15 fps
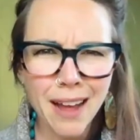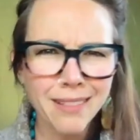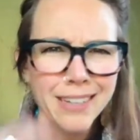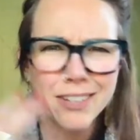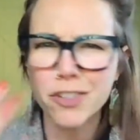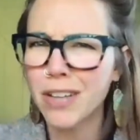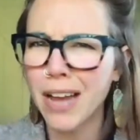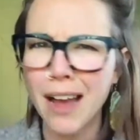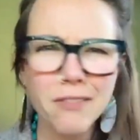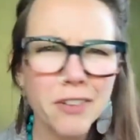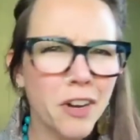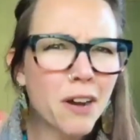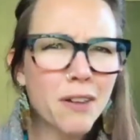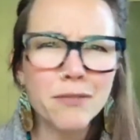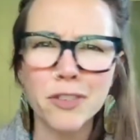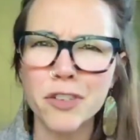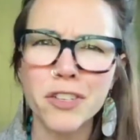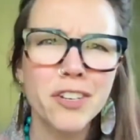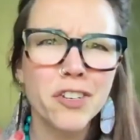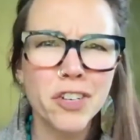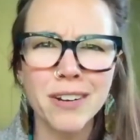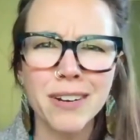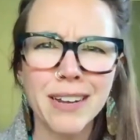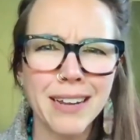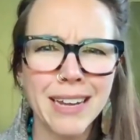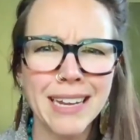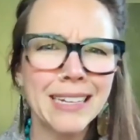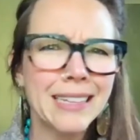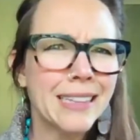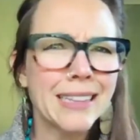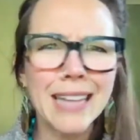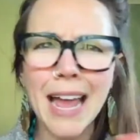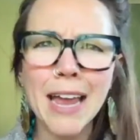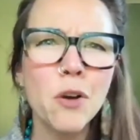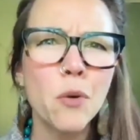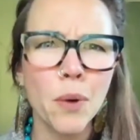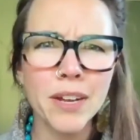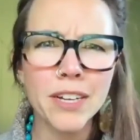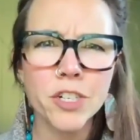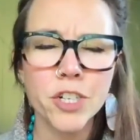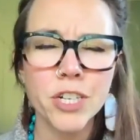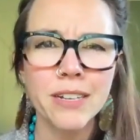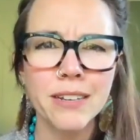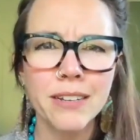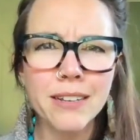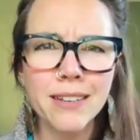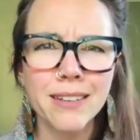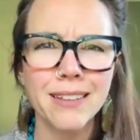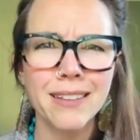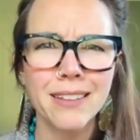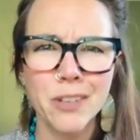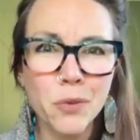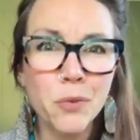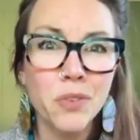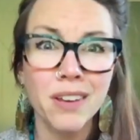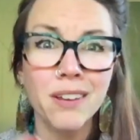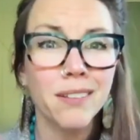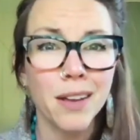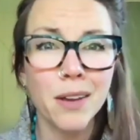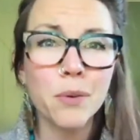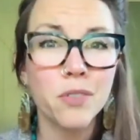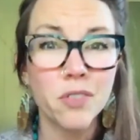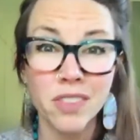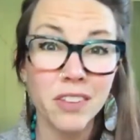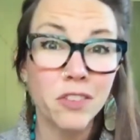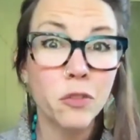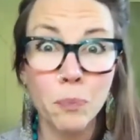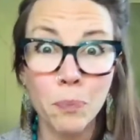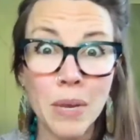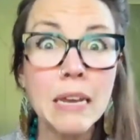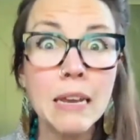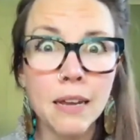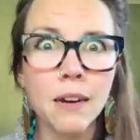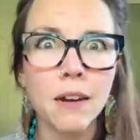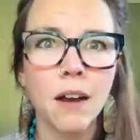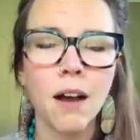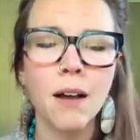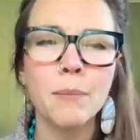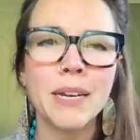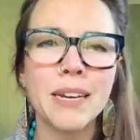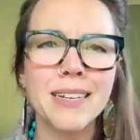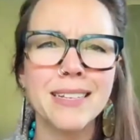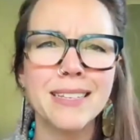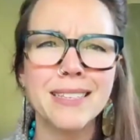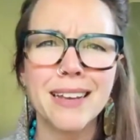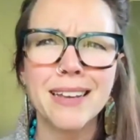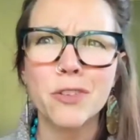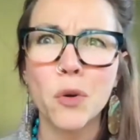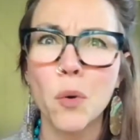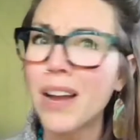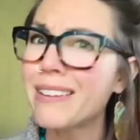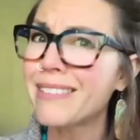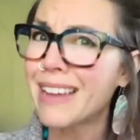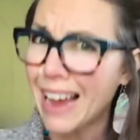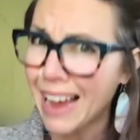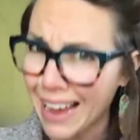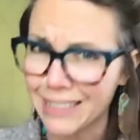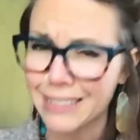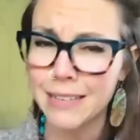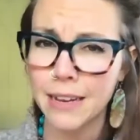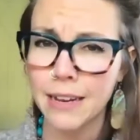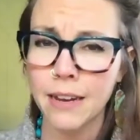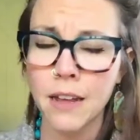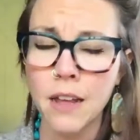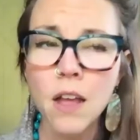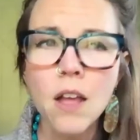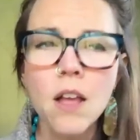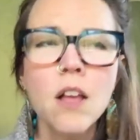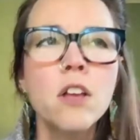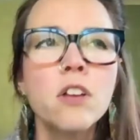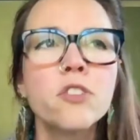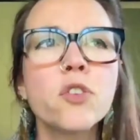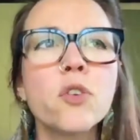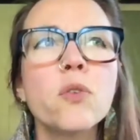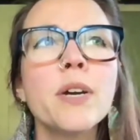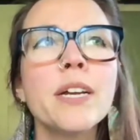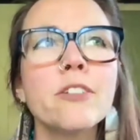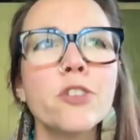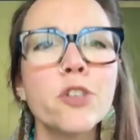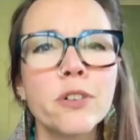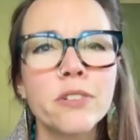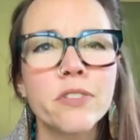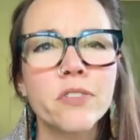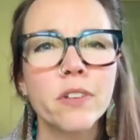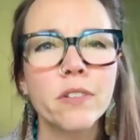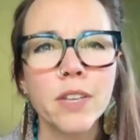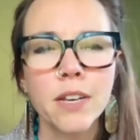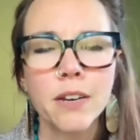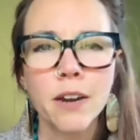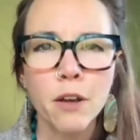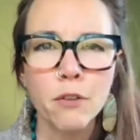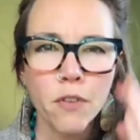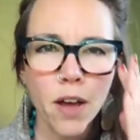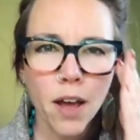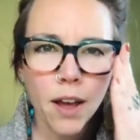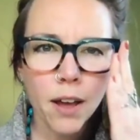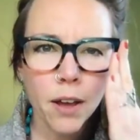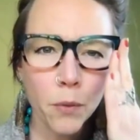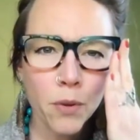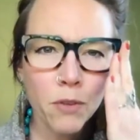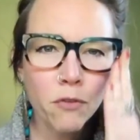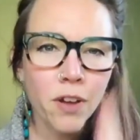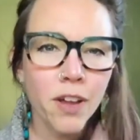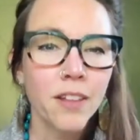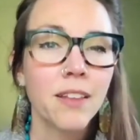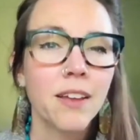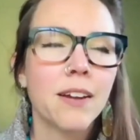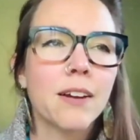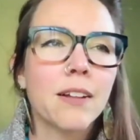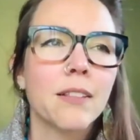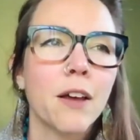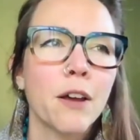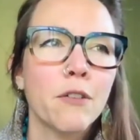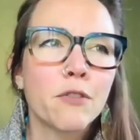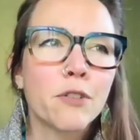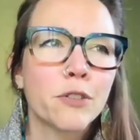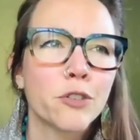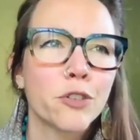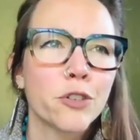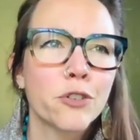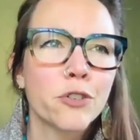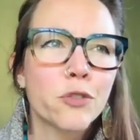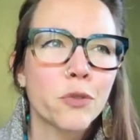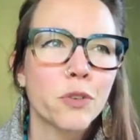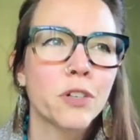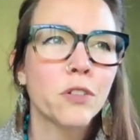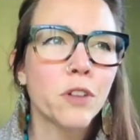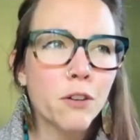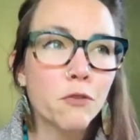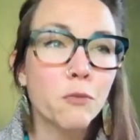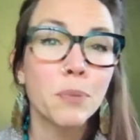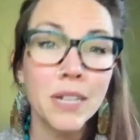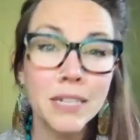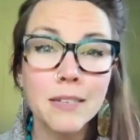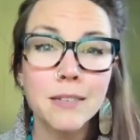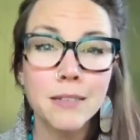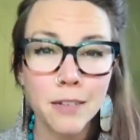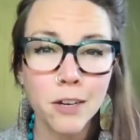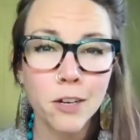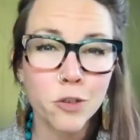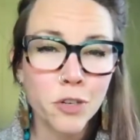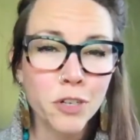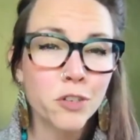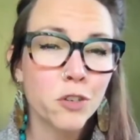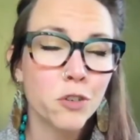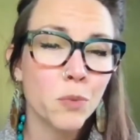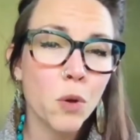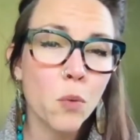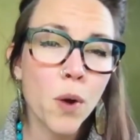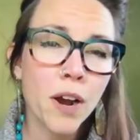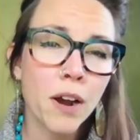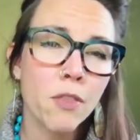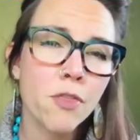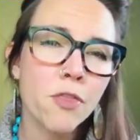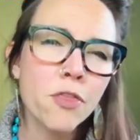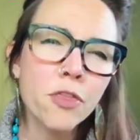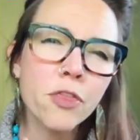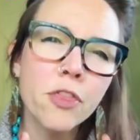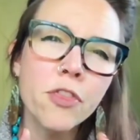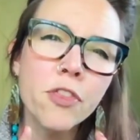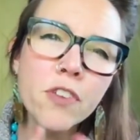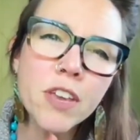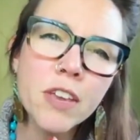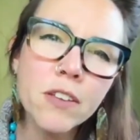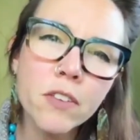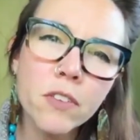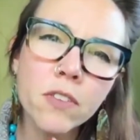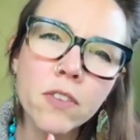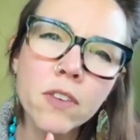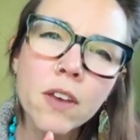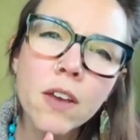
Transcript: like just have a conversation in language, using a language that they speak in common is quite taxing. So interestingly enough, we find that in a lot of cultures, or in a lot of places in the country, excuse me, where these